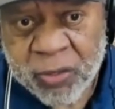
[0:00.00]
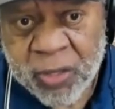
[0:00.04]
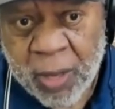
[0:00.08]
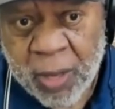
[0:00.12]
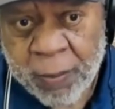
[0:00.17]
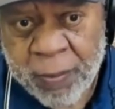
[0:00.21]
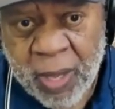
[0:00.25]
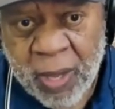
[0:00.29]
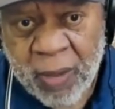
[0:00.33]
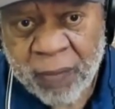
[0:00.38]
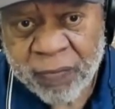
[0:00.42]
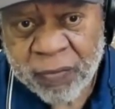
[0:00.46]
So
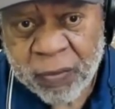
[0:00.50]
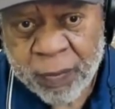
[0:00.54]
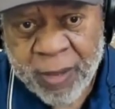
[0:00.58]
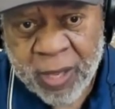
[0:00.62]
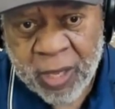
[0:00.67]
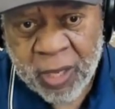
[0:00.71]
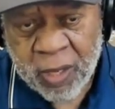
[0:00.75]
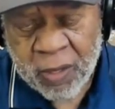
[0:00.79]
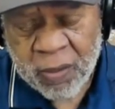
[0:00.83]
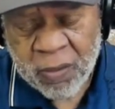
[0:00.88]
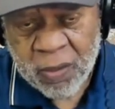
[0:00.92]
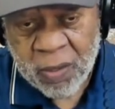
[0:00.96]
I may have to
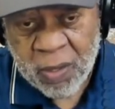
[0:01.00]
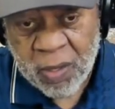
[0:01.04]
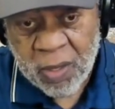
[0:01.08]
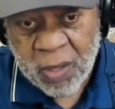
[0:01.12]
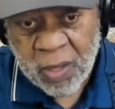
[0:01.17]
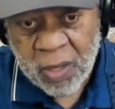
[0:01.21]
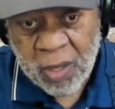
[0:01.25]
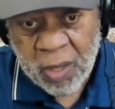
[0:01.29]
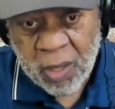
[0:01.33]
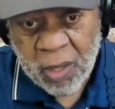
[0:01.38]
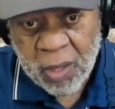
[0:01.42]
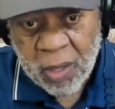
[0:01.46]
make it
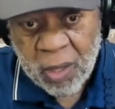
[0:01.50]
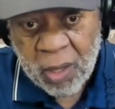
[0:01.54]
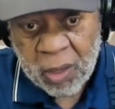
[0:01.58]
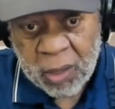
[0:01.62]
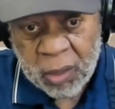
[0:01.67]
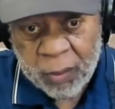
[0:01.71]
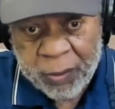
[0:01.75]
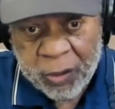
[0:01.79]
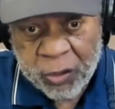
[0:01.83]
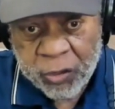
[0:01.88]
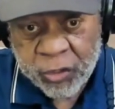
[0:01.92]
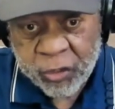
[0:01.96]
a
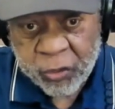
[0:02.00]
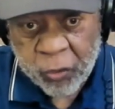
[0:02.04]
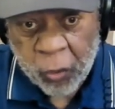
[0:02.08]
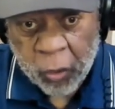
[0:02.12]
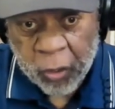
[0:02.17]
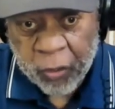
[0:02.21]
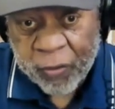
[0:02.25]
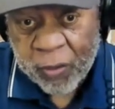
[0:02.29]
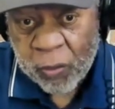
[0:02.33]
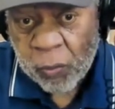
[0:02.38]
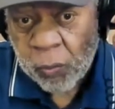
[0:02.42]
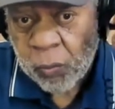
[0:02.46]
little bit
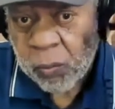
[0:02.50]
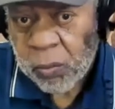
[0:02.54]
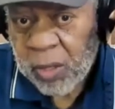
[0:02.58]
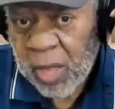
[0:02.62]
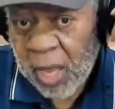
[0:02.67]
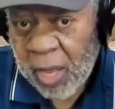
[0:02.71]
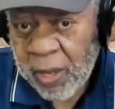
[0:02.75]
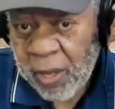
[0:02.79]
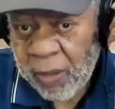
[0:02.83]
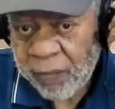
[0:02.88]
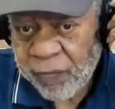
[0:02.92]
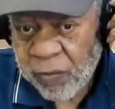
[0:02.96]
shorter than
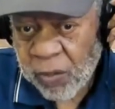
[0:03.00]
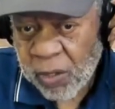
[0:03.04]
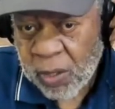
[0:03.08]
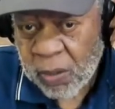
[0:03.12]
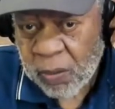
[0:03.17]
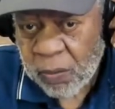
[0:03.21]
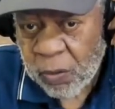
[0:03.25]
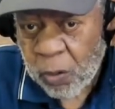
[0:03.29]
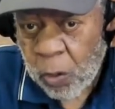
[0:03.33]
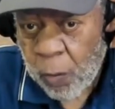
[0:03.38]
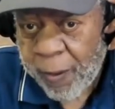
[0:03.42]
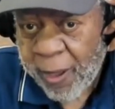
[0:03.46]
I have to
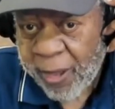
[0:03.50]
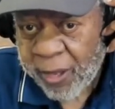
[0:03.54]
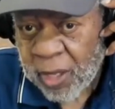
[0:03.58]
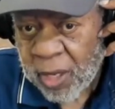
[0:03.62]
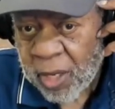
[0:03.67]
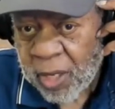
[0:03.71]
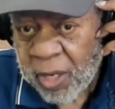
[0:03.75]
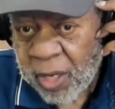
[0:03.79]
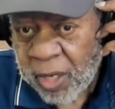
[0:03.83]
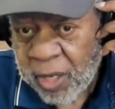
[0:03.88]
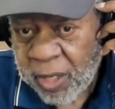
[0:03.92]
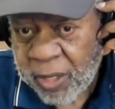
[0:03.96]
go back
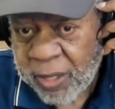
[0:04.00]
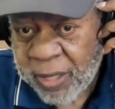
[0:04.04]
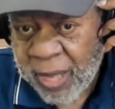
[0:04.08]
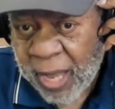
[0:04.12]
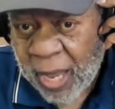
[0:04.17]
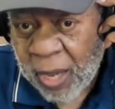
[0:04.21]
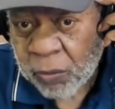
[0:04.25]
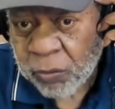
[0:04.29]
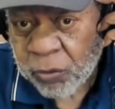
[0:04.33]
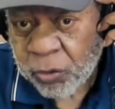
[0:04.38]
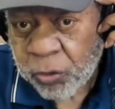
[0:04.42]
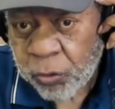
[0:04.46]
and cut it
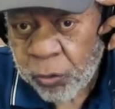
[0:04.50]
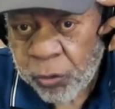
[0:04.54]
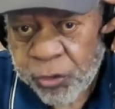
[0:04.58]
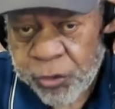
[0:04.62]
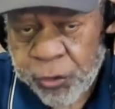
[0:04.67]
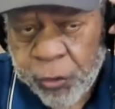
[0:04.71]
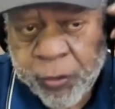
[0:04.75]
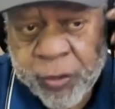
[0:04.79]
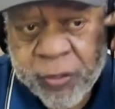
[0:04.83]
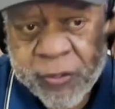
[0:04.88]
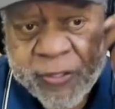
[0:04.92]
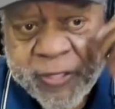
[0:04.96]
down to a
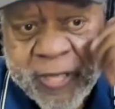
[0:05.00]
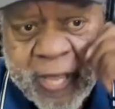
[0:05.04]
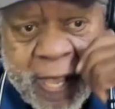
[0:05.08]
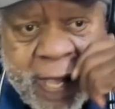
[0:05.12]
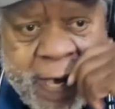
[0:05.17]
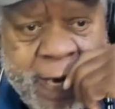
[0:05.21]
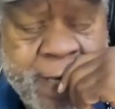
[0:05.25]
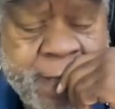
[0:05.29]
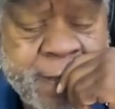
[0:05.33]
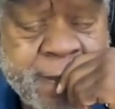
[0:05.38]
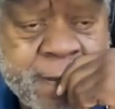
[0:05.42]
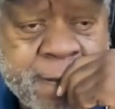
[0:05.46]
certain
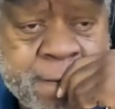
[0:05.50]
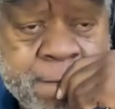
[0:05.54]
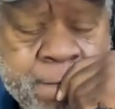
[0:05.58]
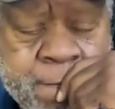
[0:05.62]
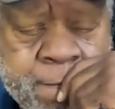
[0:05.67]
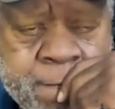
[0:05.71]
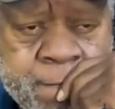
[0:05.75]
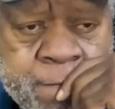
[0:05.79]
size.